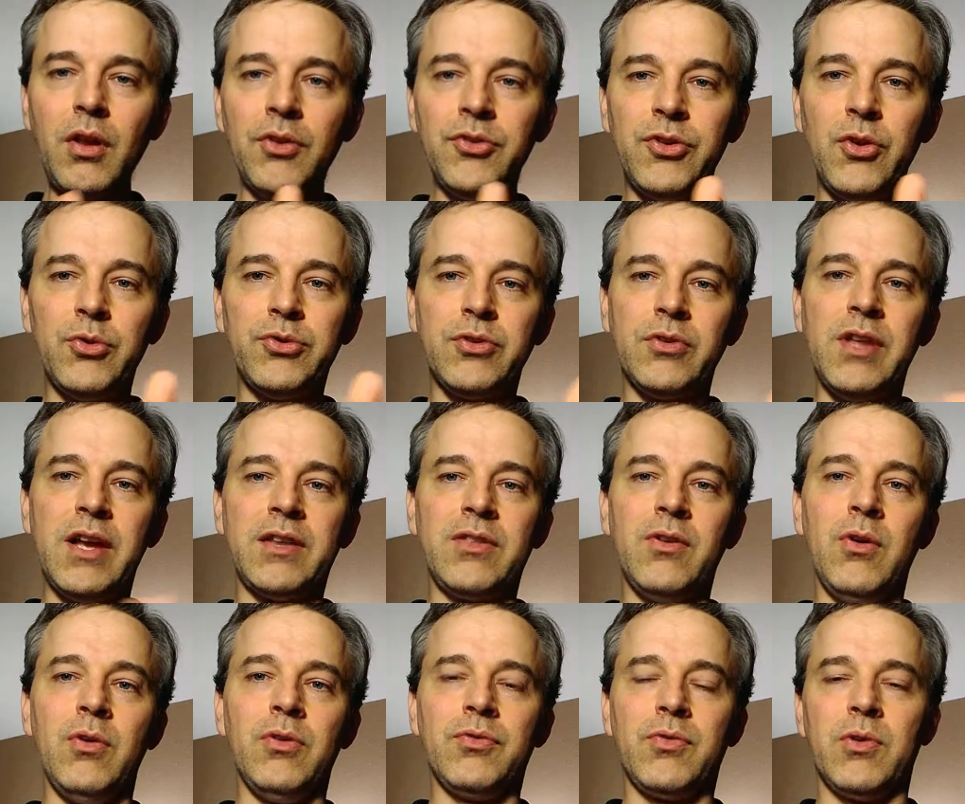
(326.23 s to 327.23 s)
So select
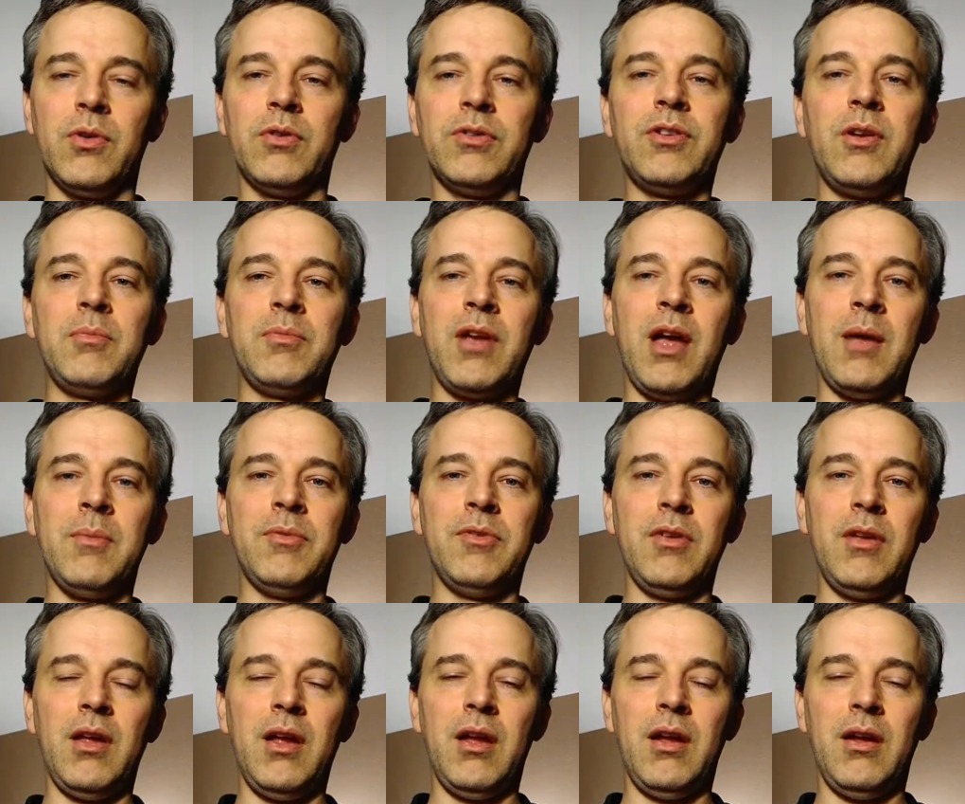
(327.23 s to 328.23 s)
those for
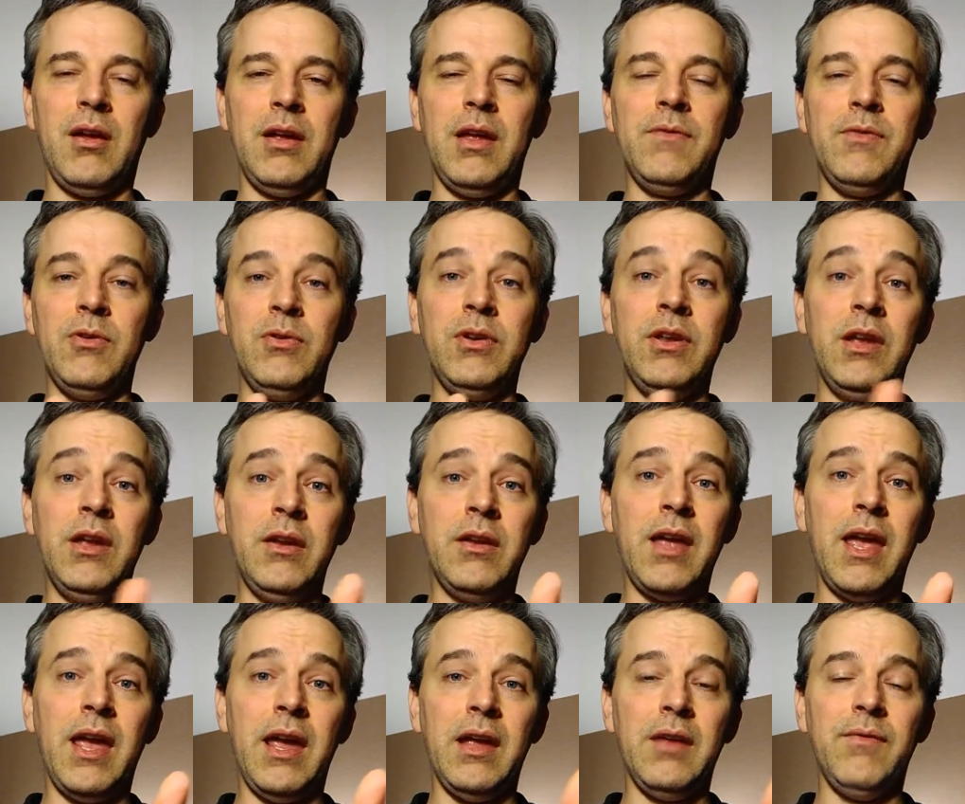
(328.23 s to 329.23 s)
sometimes if you need
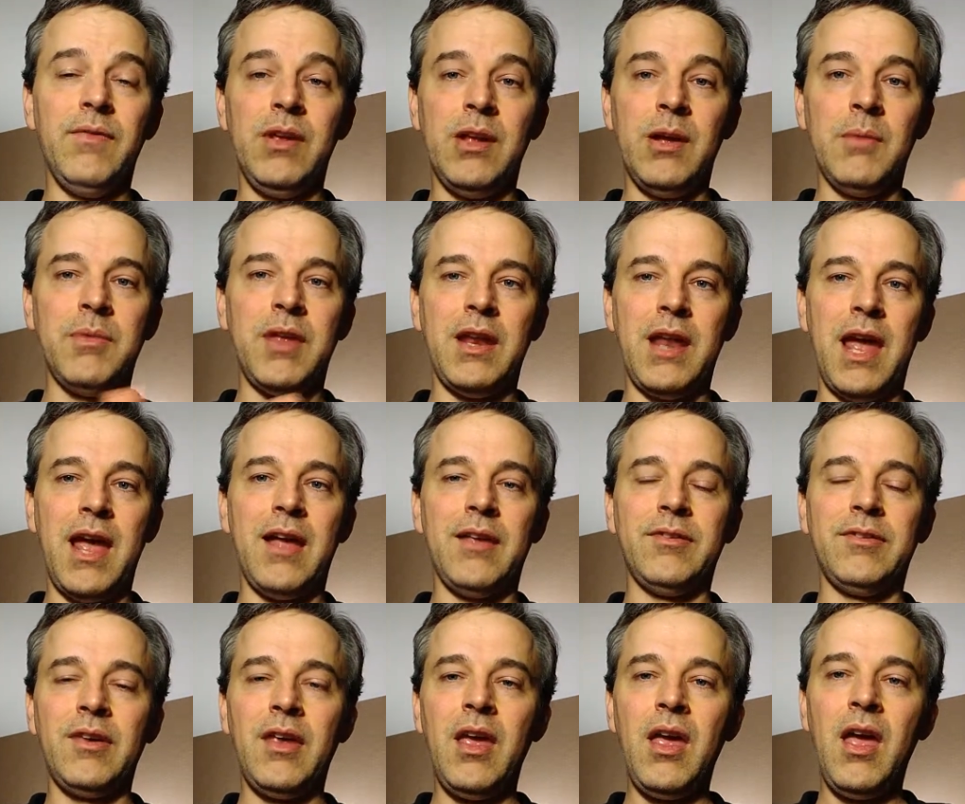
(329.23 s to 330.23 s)
a VM that
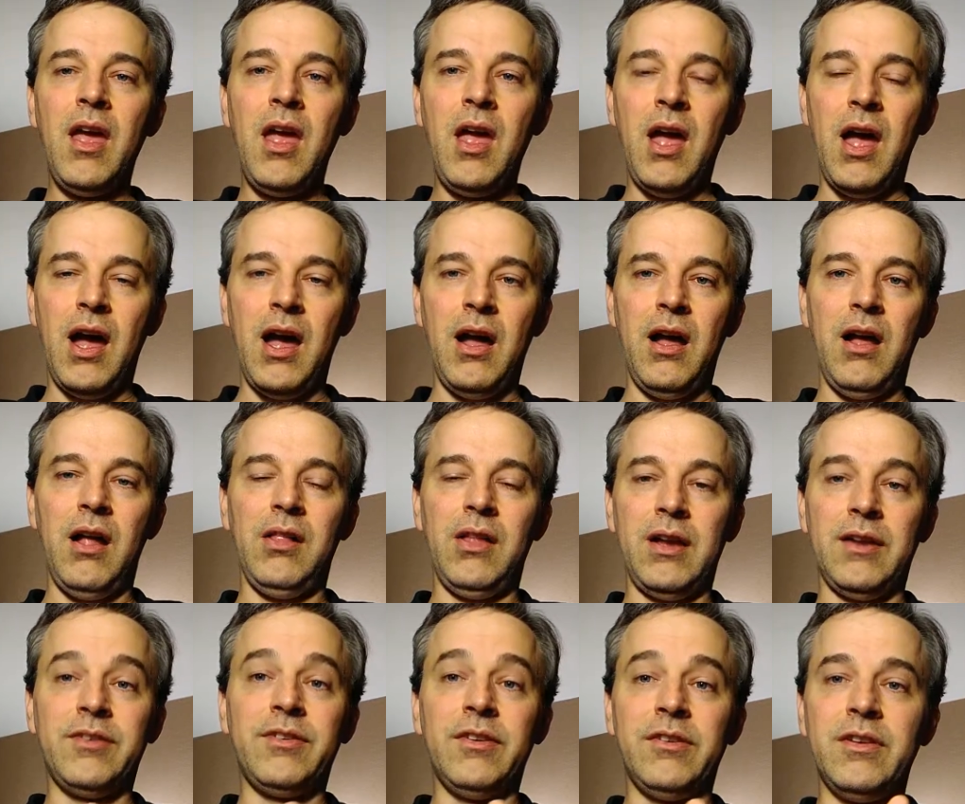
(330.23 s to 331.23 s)
has a
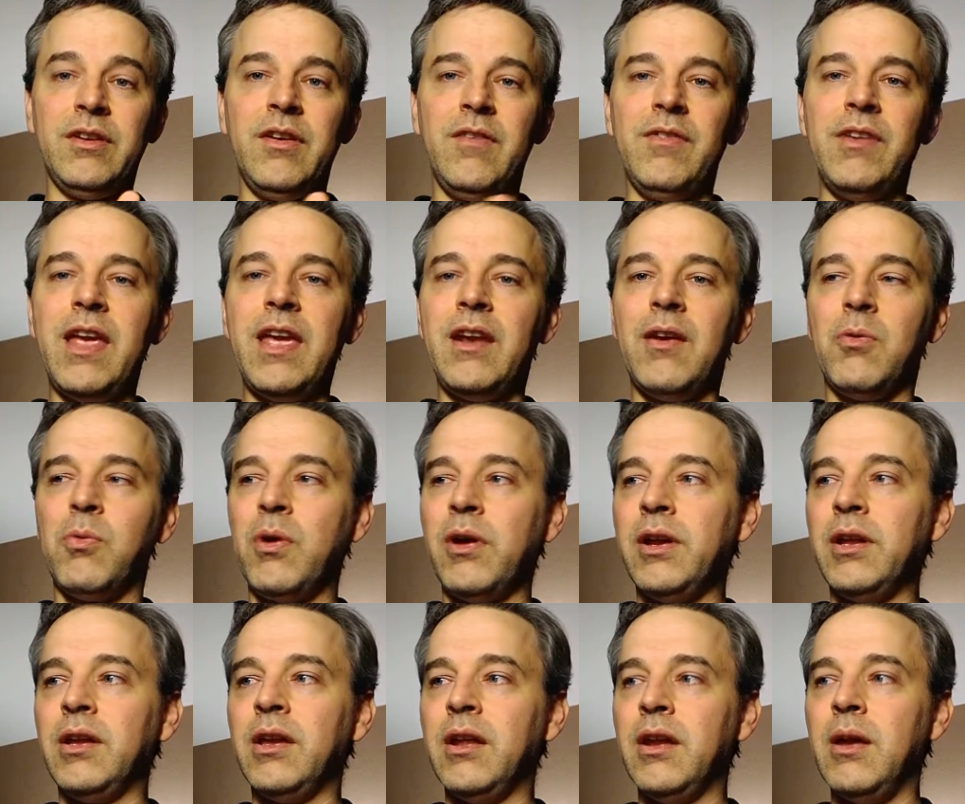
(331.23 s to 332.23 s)
lot of sensitive data
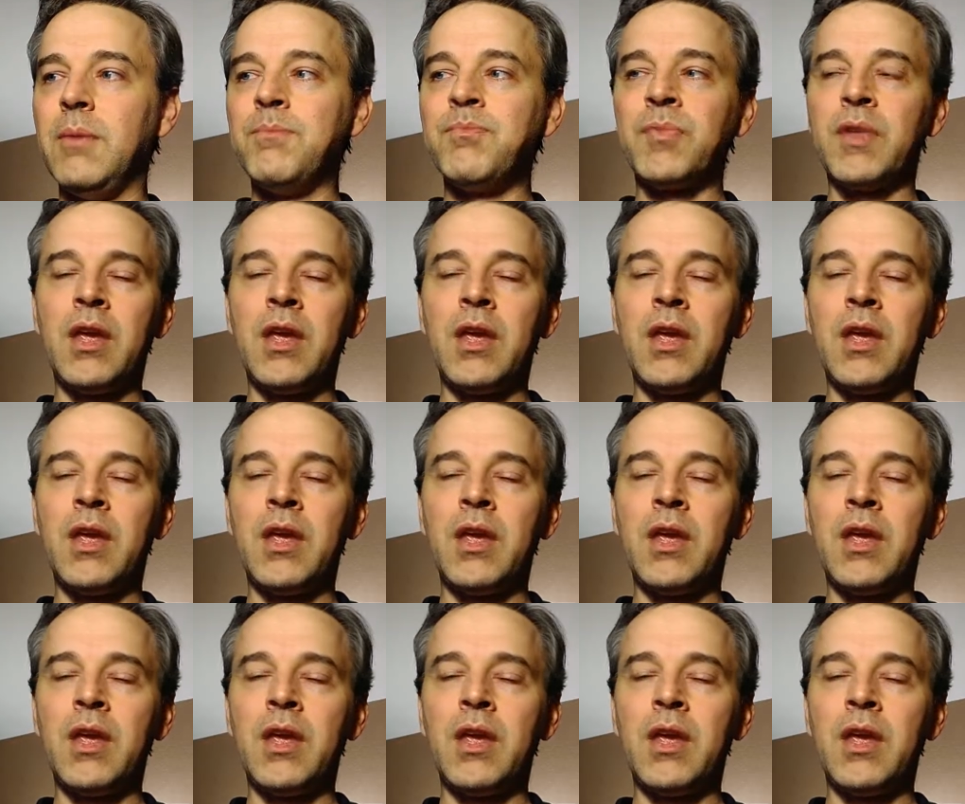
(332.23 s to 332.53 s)
running in it.